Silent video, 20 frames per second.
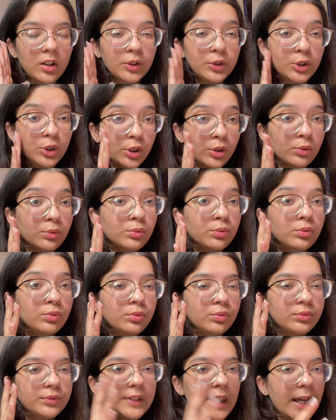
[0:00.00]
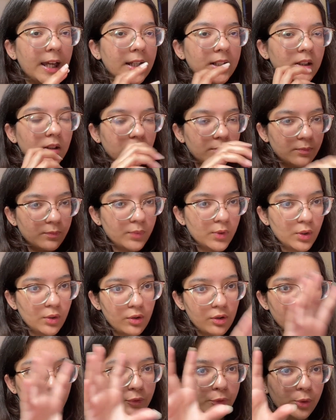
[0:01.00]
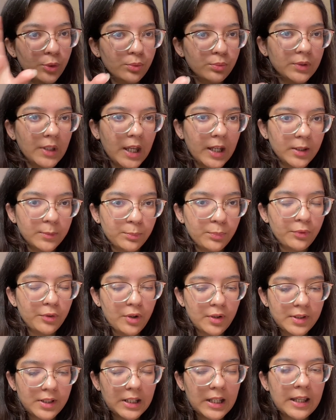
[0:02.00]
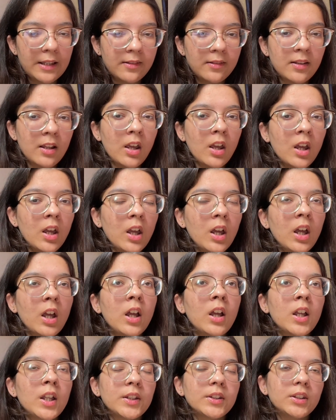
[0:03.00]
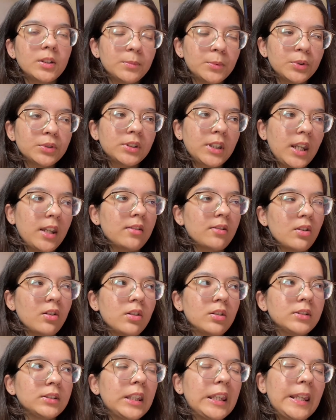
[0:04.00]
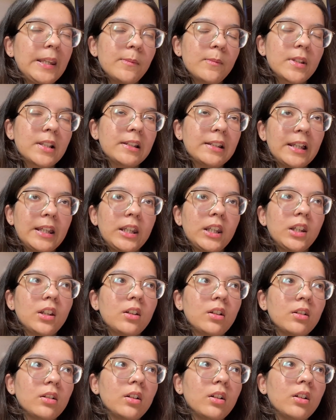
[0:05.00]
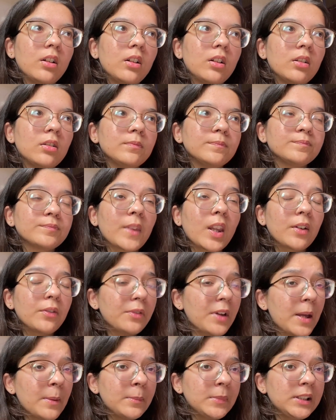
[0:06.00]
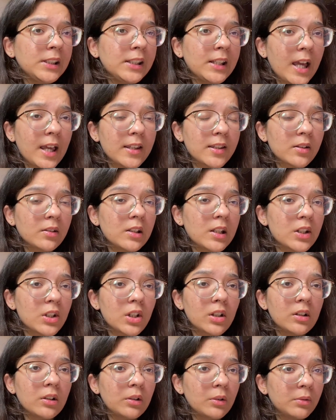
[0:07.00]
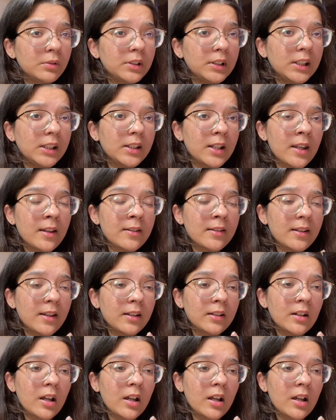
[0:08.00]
through that process, the book takes on themes like family, isolation, loneliness, and